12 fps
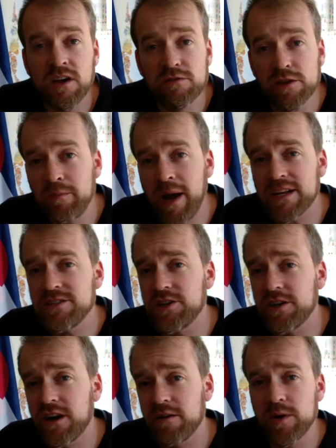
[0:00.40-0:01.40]
For the past
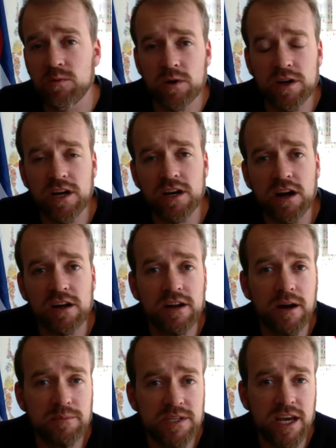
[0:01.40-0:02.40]
year, I've been working on an
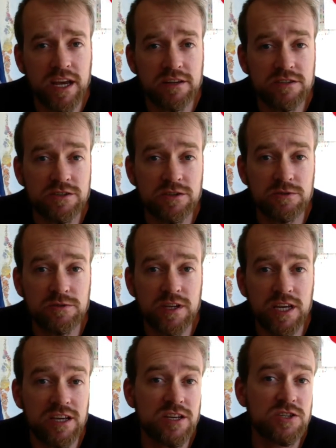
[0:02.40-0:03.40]
update to
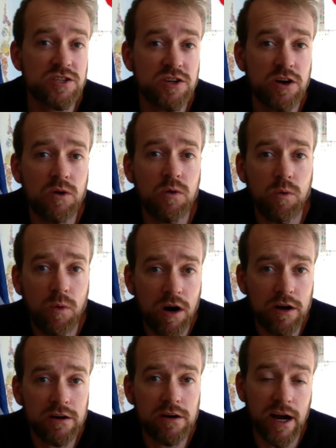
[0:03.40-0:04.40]
the Snow,
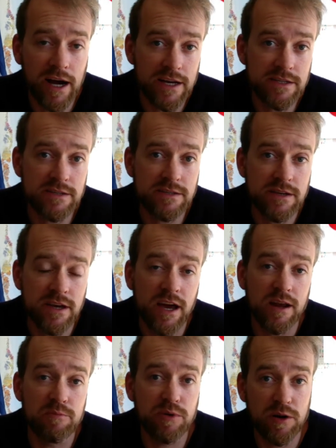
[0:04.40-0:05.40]
Water, Ice,
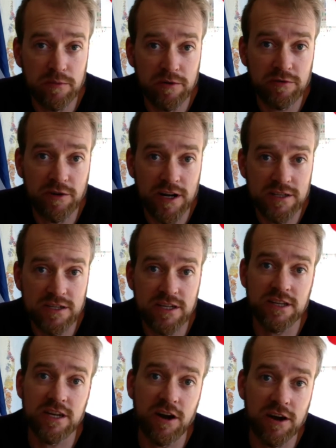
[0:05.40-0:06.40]
and Permafrost
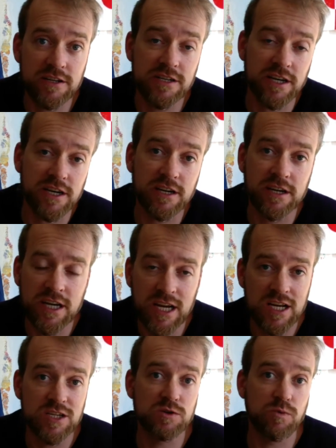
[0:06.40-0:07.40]
in the Arctic
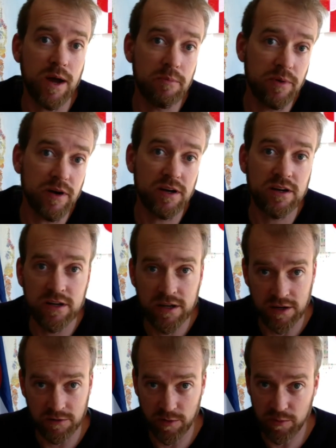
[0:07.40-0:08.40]
SWIPA
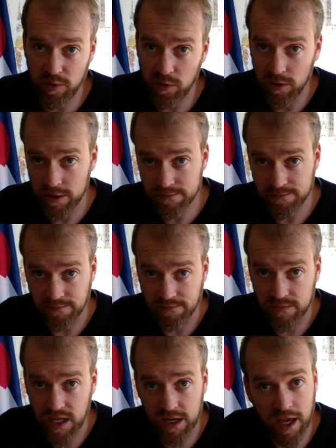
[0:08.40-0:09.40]
report
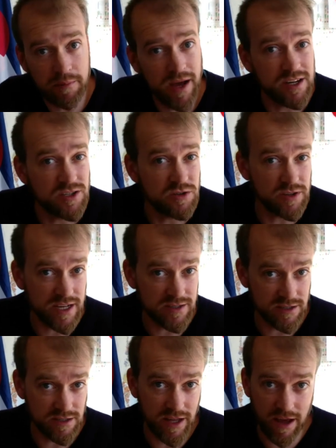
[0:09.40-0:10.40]
that came out in
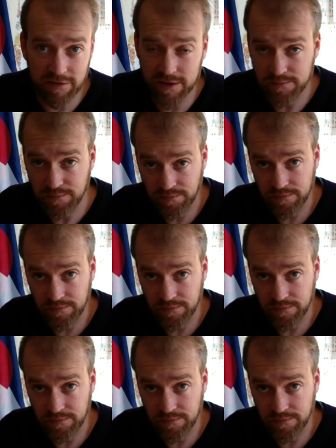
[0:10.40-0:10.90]
2011.